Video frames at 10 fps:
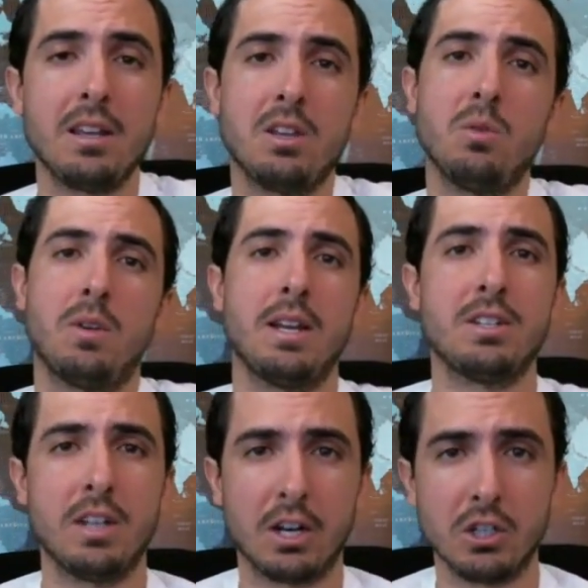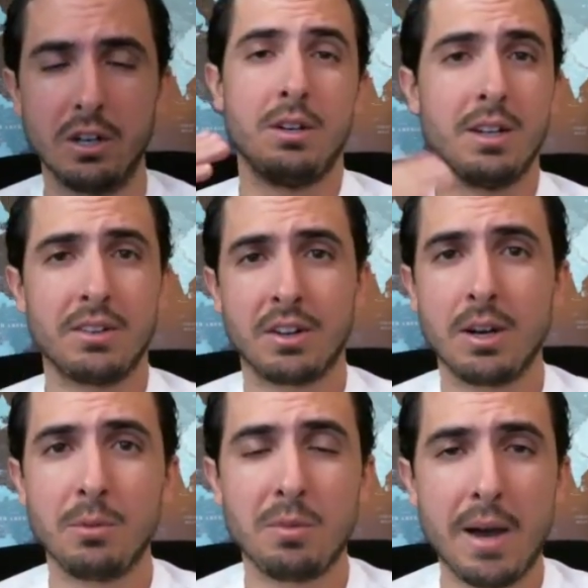Q&A section. Does it
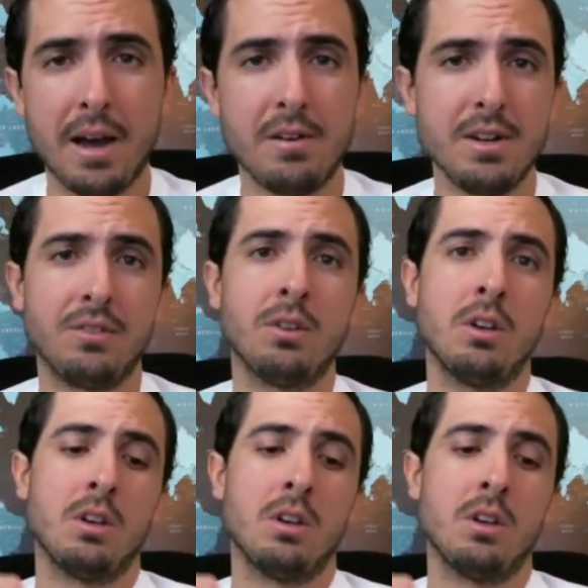come with batteries?